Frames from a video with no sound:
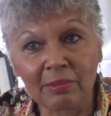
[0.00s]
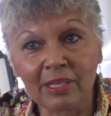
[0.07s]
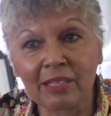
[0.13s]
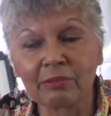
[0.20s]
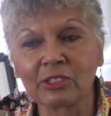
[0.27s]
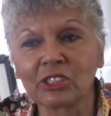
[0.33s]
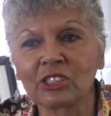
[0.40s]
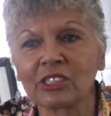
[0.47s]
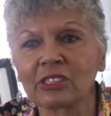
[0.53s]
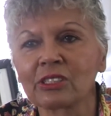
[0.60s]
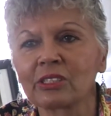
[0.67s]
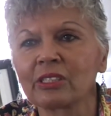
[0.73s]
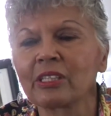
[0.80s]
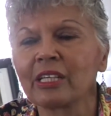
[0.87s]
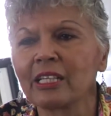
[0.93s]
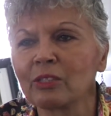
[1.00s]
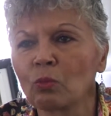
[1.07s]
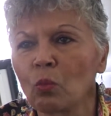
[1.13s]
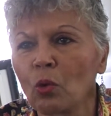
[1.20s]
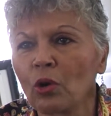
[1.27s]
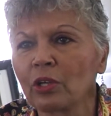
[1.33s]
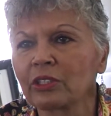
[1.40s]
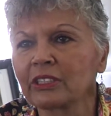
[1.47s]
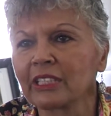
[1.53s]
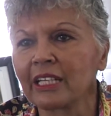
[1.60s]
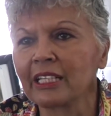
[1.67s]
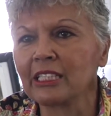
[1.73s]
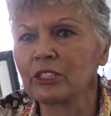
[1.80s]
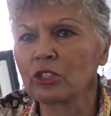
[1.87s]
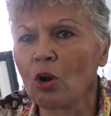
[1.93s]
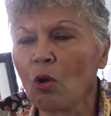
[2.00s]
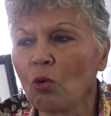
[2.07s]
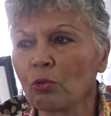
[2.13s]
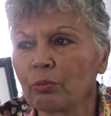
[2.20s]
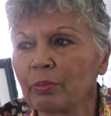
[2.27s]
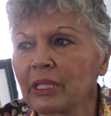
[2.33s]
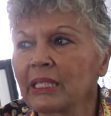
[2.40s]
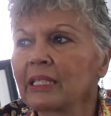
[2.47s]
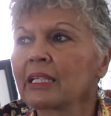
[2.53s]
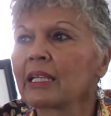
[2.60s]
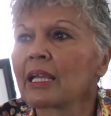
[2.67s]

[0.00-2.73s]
It was just words that he told me.